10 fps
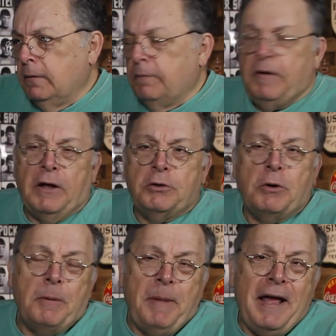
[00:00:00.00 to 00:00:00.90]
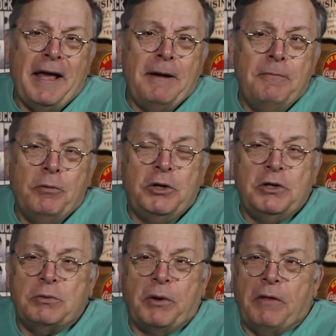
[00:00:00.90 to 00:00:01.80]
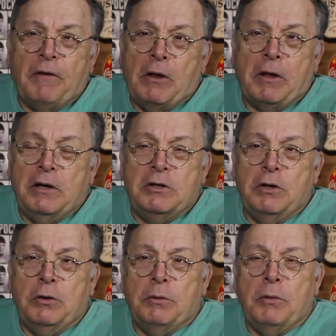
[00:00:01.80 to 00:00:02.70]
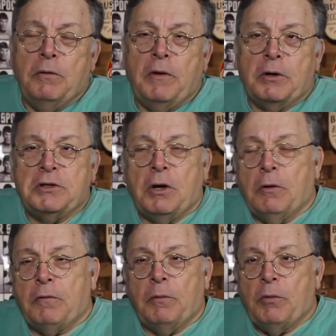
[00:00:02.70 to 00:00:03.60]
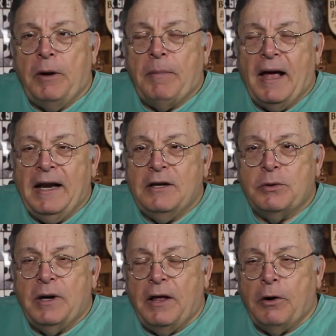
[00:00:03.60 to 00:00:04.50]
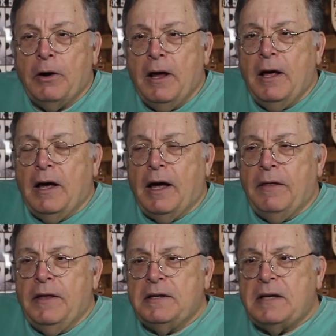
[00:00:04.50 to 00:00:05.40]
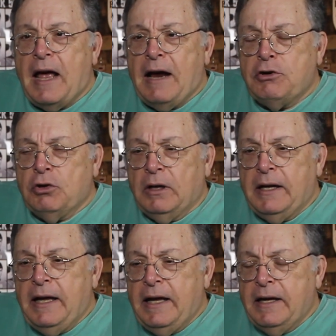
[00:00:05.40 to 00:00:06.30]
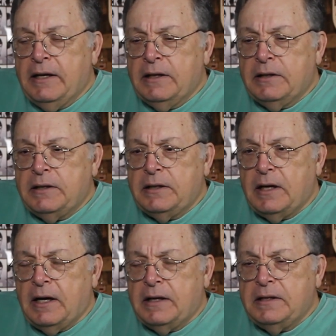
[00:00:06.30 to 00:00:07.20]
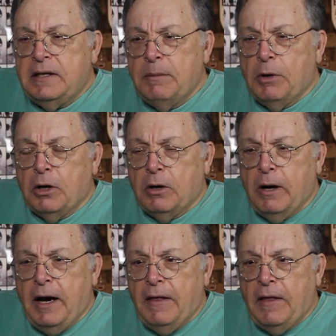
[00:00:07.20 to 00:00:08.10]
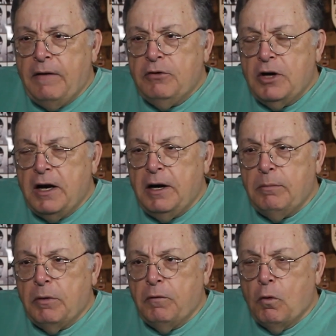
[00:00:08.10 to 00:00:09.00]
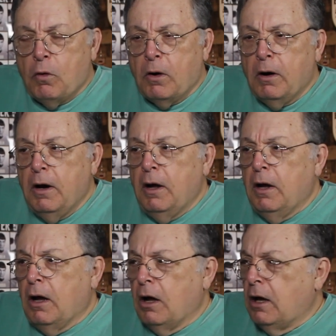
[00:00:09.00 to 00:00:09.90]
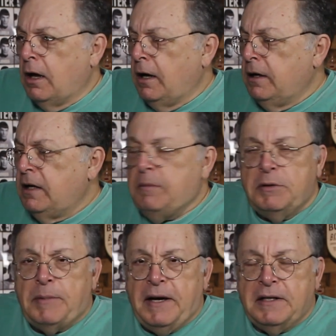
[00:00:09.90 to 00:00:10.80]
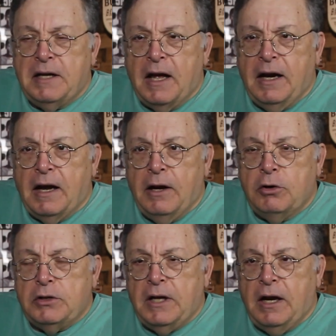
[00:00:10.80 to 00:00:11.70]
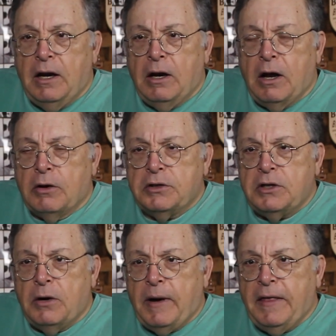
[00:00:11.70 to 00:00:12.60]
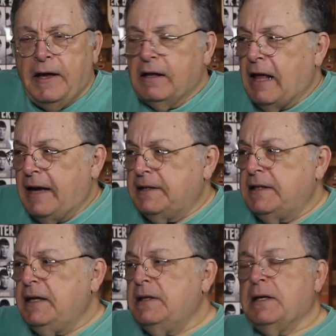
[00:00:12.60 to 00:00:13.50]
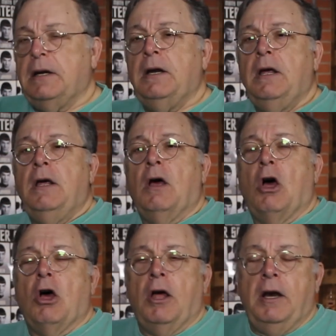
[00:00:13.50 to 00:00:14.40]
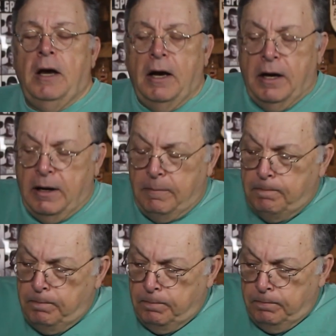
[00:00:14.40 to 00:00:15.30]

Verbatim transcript: Faltor Pan, which is what the Vulcans do to move their soul from one body to another. Uh, this actually is uh, similar, and they've done it before on Deep Space Nine, I understand, and also I think last season on um,